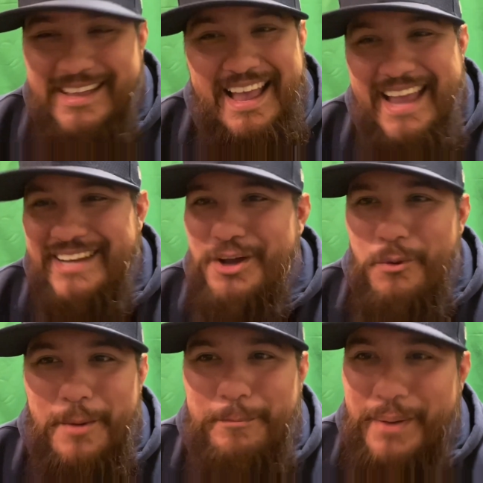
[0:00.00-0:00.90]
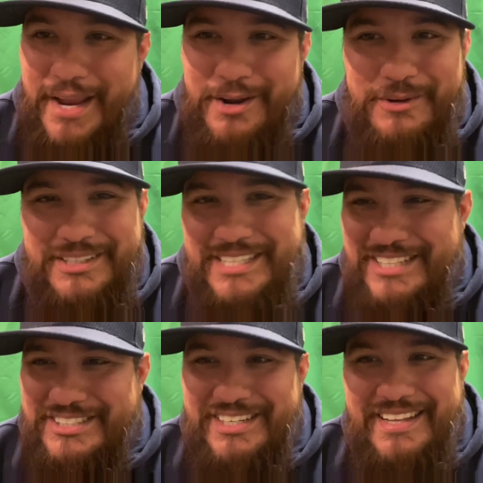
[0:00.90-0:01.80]
Ain't no one pay no
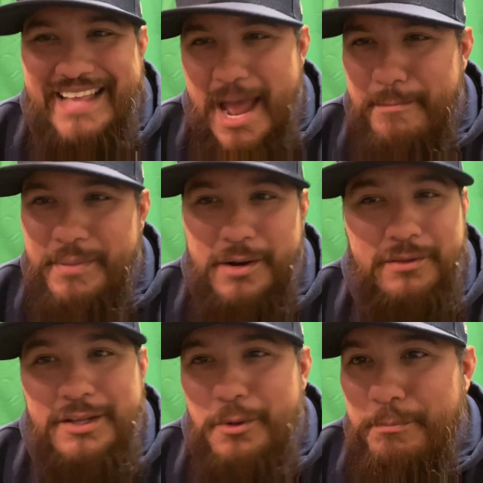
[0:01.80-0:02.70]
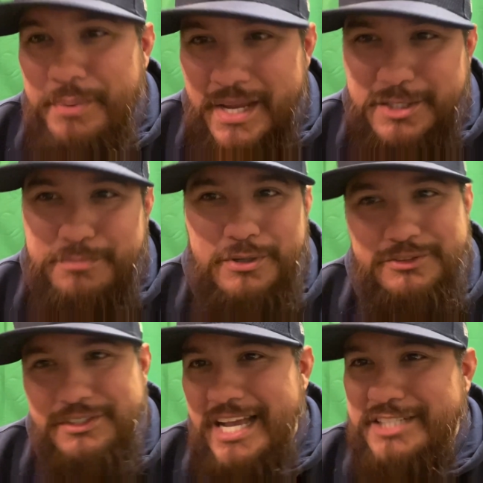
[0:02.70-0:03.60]
attention to that little bitch,
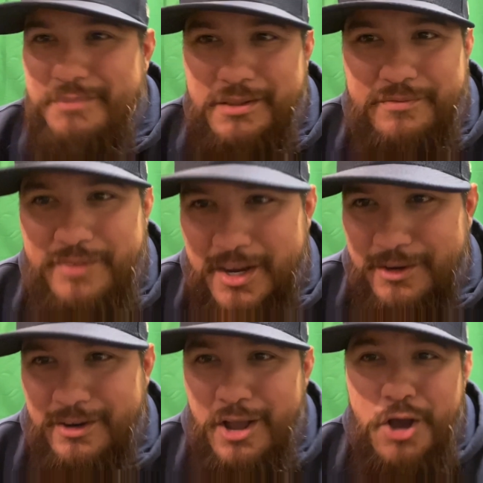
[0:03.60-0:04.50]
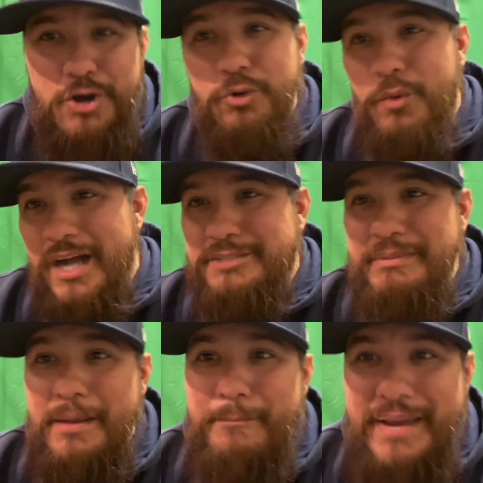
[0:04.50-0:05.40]
pussy-ass motherfucker, who wants
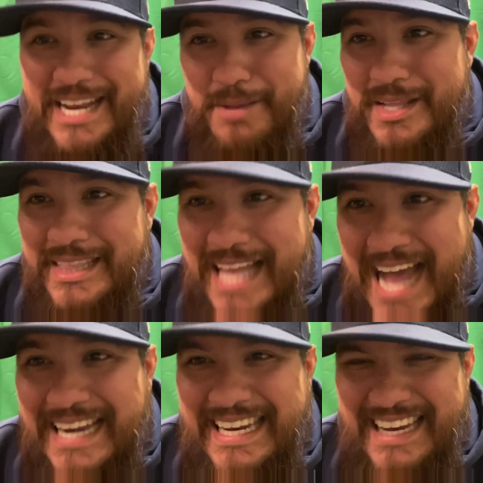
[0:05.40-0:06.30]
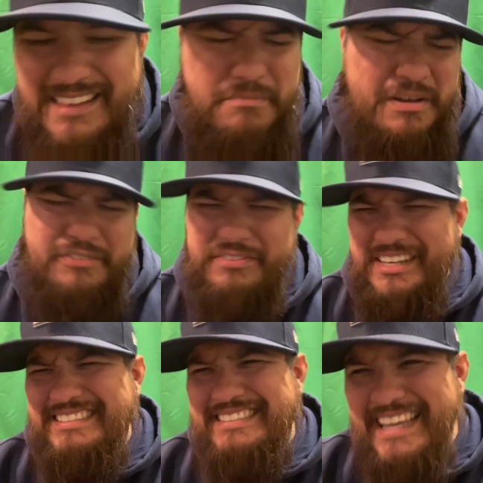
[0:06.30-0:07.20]
me to meet him in Lot E, the
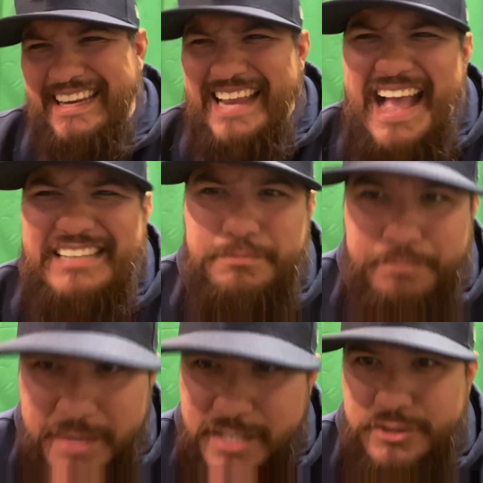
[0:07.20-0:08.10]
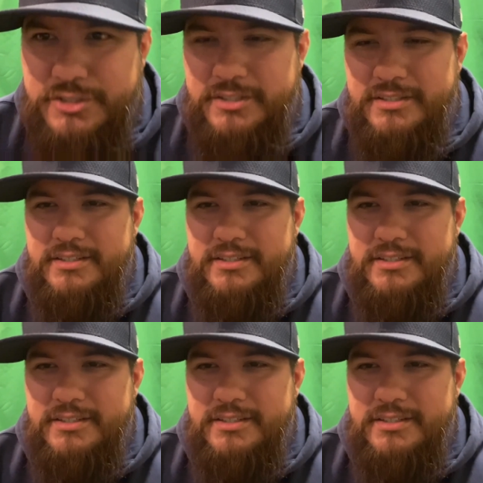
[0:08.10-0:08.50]
motherfucking skinny-ass bitch.